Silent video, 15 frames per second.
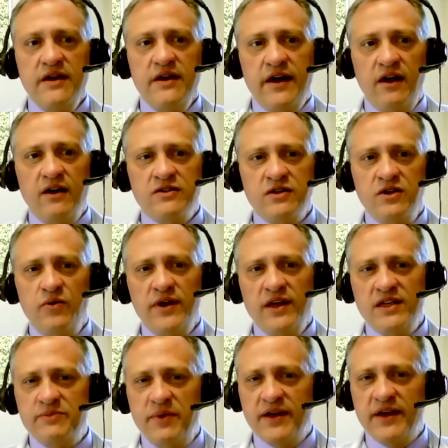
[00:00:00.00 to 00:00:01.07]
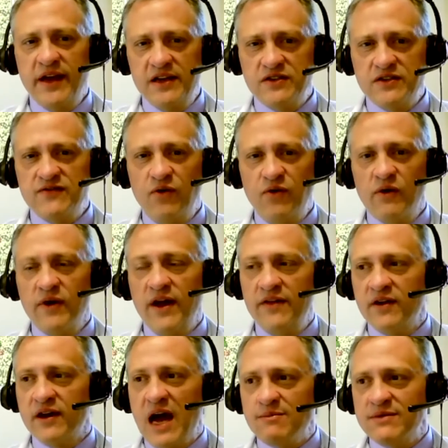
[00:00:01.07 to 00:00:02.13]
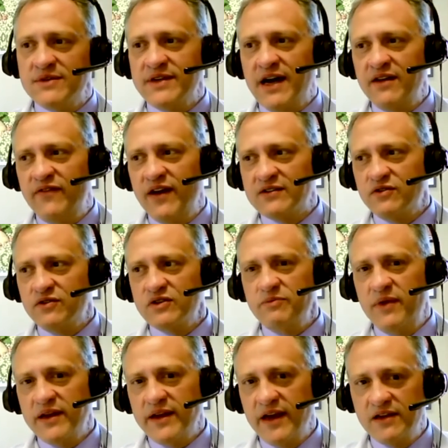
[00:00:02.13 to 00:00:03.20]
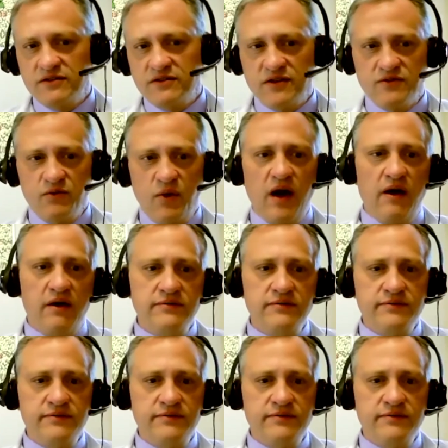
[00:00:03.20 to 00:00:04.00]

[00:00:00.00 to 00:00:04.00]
and also know what each medication is for and the common side effects of those medications as well.